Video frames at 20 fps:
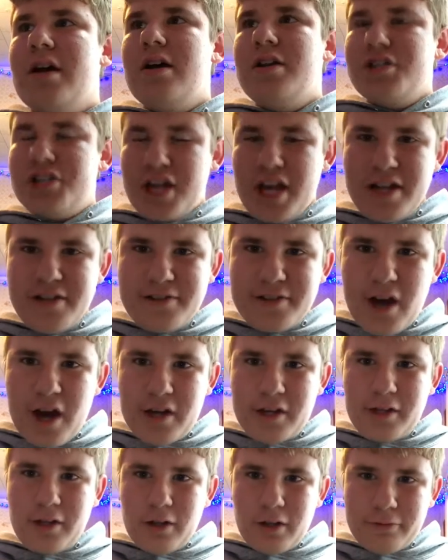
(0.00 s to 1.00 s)
Shane's
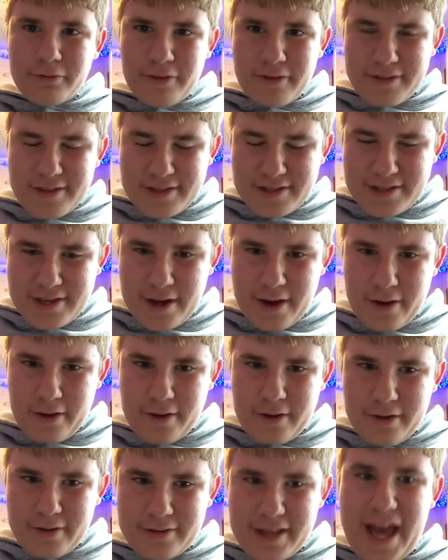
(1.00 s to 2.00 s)
got a girlfriend this
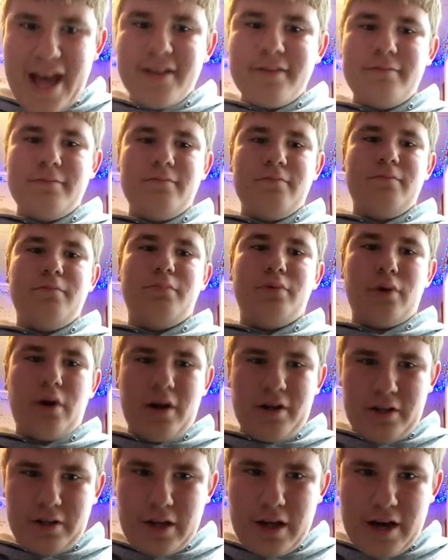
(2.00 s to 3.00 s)
year. That
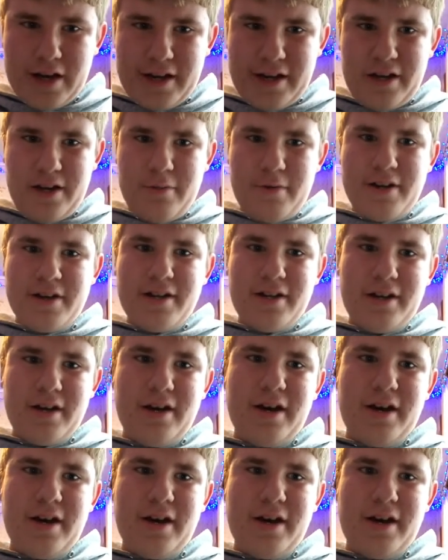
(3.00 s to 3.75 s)
brought a lot into it.